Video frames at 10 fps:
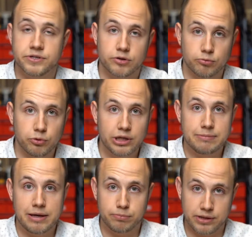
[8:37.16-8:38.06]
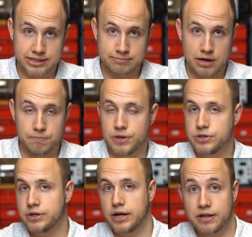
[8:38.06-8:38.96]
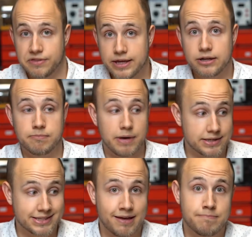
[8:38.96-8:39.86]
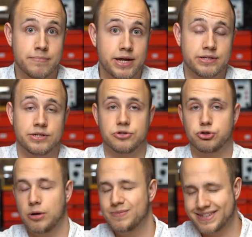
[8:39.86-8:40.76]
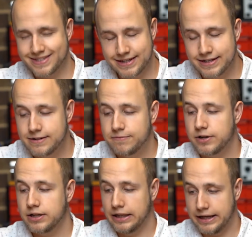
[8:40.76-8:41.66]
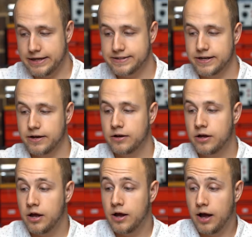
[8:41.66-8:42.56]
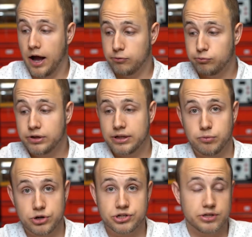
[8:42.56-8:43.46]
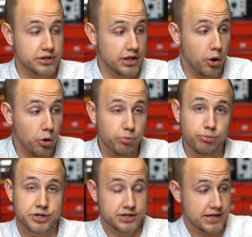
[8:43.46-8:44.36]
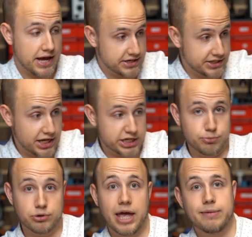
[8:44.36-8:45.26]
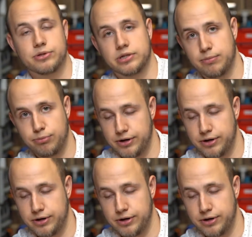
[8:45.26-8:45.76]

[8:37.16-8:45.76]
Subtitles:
a really big plus in my opinion, and I think it'll make some maintenance jobs significantly easier. I really wish that all printers had detachable cables on their print